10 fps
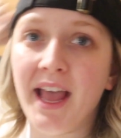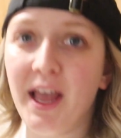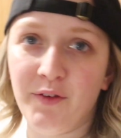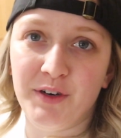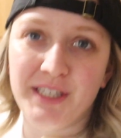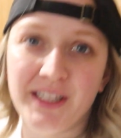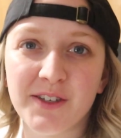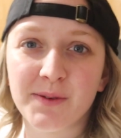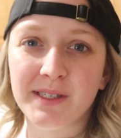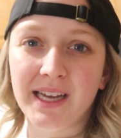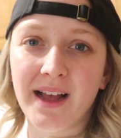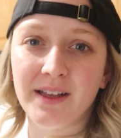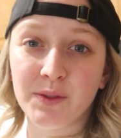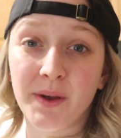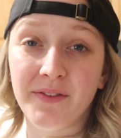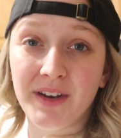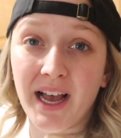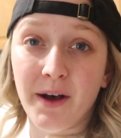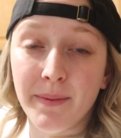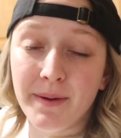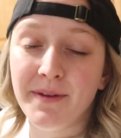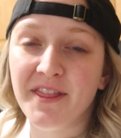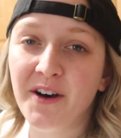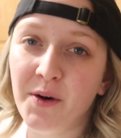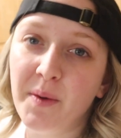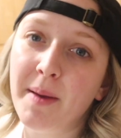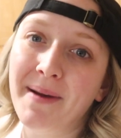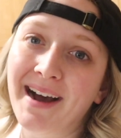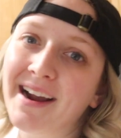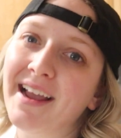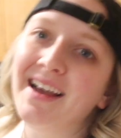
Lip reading: every Taylor Swift album the whole way back,